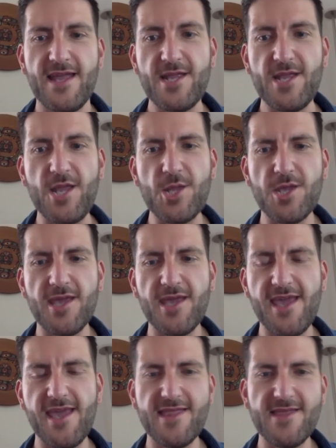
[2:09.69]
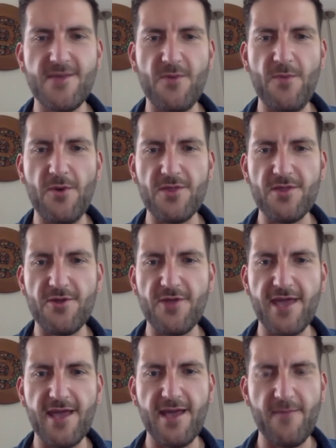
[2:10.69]
teaching in the remote
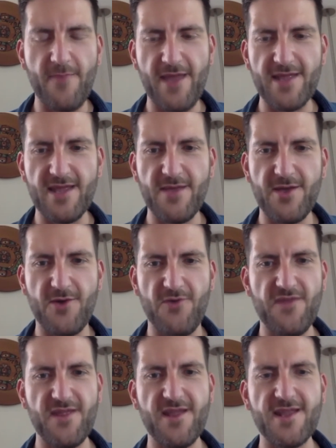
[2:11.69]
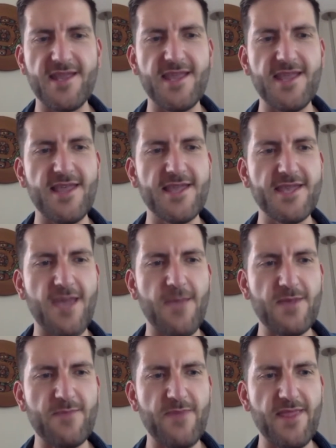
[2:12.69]
learning pandemic COVID-19 landscape
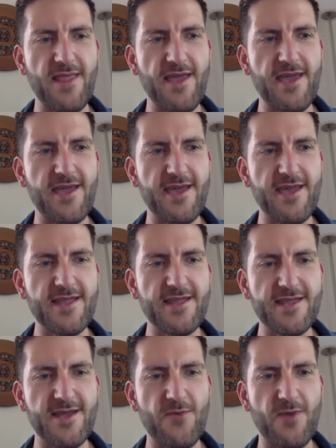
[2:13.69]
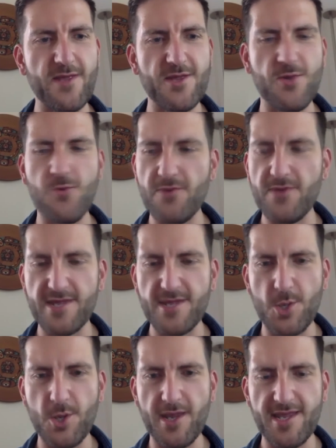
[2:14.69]
has been like, and what tools and
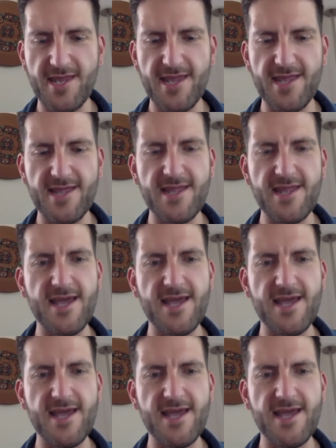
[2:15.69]
tricks and